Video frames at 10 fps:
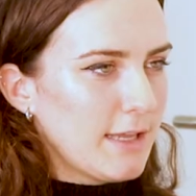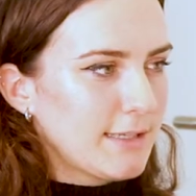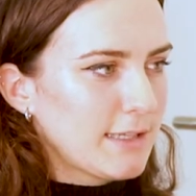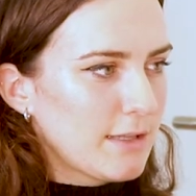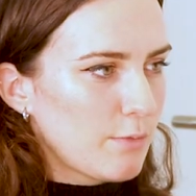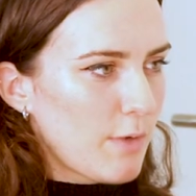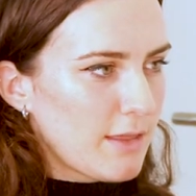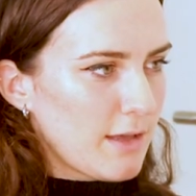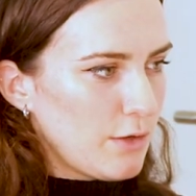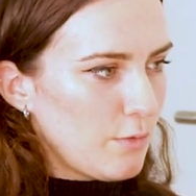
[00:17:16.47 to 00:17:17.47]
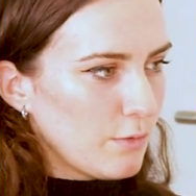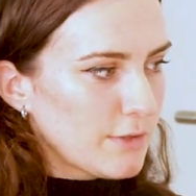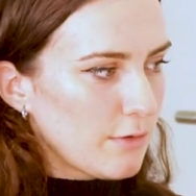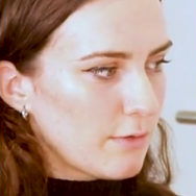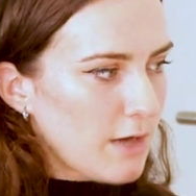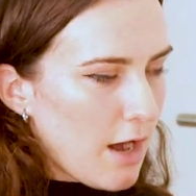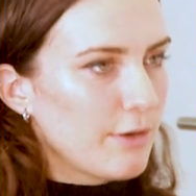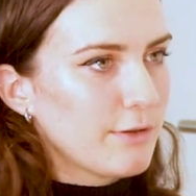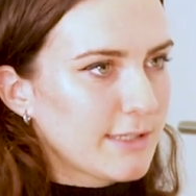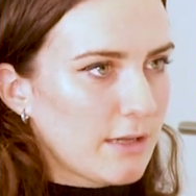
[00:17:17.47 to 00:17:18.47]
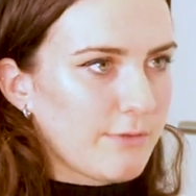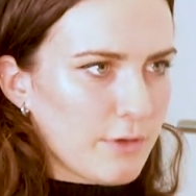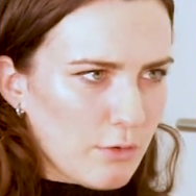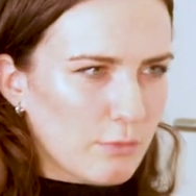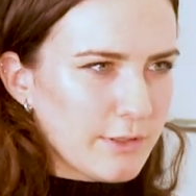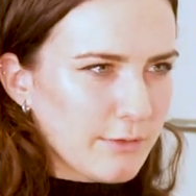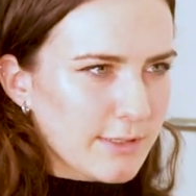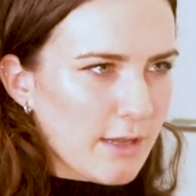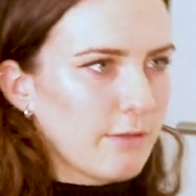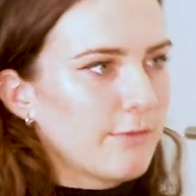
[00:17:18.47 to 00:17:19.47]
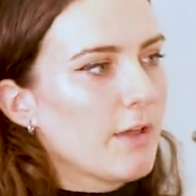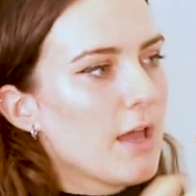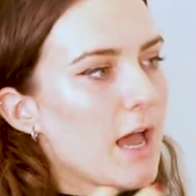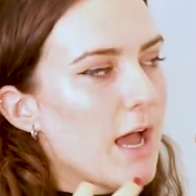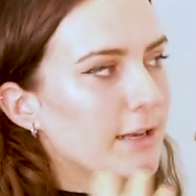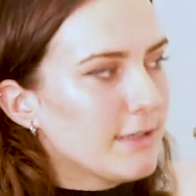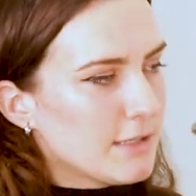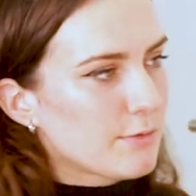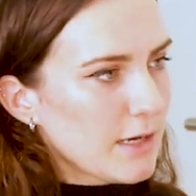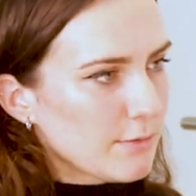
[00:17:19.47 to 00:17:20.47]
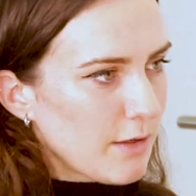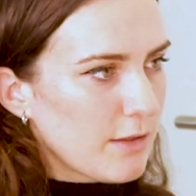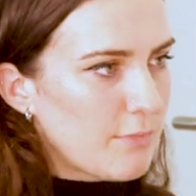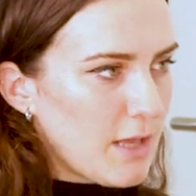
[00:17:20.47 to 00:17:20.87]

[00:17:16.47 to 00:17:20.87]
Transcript: is the way that you also carry yourself and hold yourself and interact with other